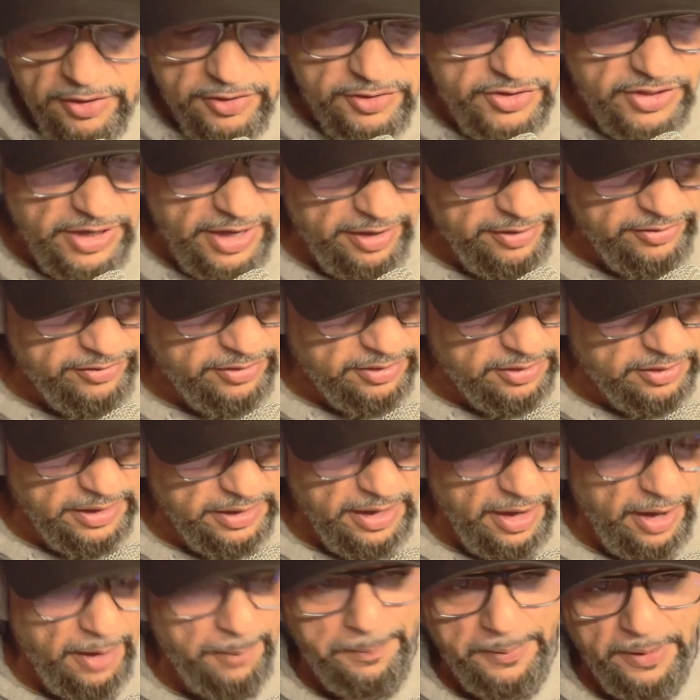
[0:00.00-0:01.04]
just
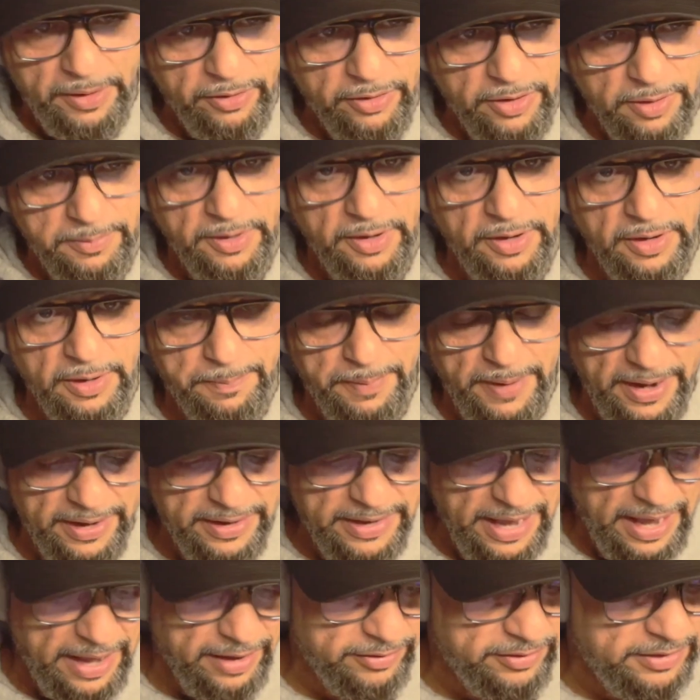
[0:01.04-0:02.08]
the Uphill Community
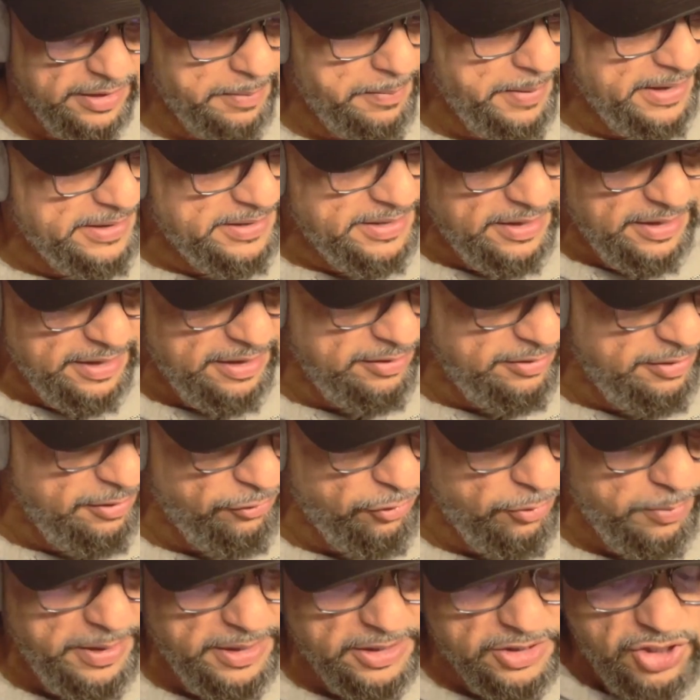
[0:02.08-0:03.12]
Podcast. It makes it easier
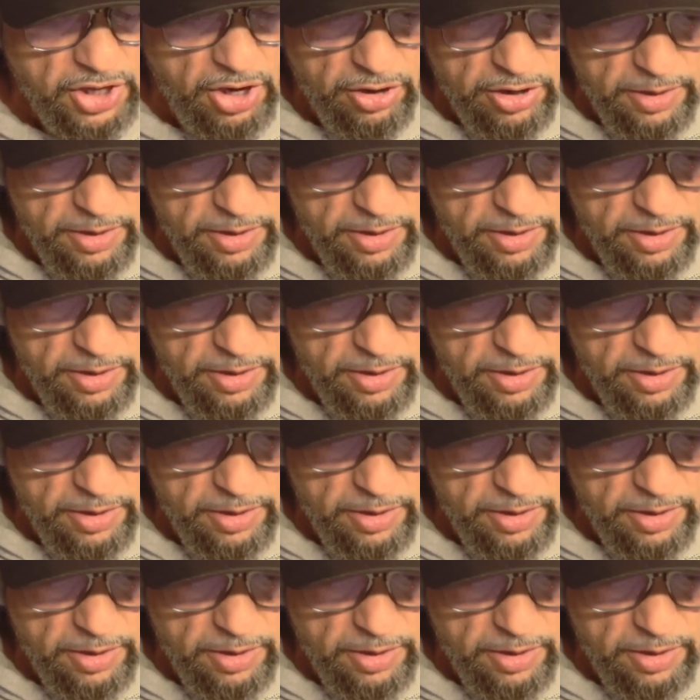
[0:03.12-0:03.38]
for me to talk